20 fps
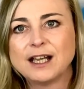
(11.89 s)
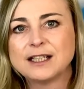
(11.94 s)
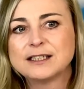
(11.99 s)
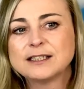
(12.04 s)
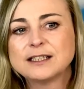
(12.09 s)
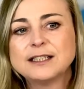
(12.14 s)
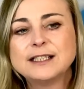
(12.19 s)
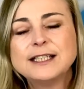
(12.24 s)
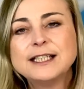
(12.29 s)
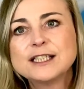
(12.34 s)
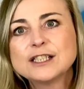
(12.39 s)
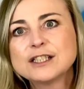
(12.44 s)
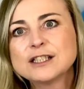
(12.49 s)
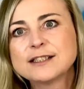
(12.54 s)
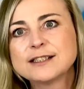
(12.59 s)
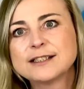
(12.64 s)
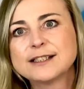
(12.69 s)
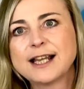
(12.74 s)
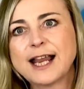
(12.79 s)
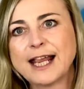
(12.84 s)
a
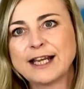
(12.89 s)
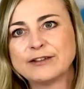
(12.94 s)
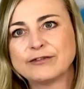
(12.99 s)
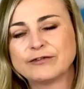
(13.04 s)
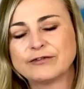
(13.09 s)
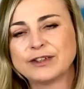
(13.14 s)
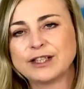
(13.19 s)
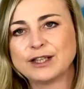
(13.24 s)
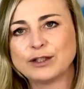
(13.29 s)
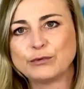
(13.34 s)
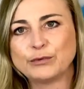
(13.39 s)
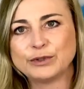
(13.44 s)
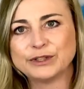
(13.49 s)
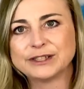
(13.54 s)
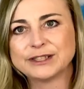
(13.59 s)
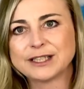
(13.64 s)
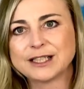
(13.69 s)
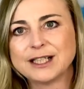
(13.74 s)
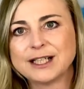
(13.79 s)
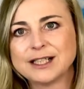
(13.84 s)
delicious life in the
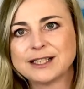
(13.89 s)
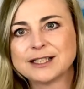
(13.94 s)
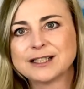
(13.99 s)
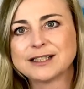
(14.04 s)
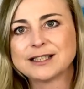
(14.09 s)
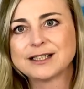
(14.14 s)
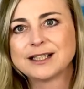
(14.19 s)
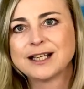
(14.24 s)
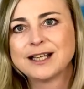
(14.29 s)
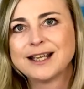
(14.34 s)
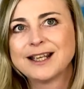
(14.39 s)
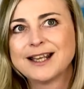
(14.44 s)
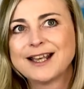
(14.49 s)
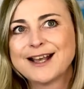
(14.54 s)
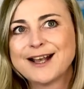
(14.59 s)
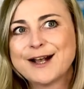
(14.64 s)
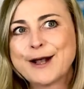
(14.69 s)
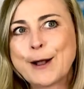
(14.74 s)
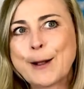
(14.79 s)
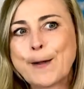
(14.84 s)
wilderness,
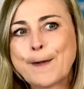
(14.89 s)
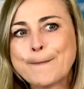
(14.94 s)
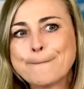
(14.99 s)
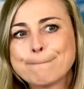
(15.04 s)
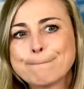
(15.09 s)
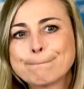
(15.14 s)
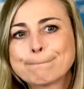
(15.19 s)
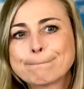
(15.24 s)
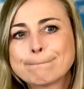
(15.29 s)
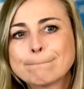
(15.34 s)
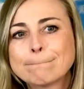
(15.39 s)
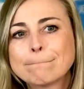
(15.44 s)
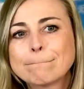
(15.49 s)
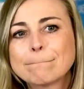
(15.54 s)
being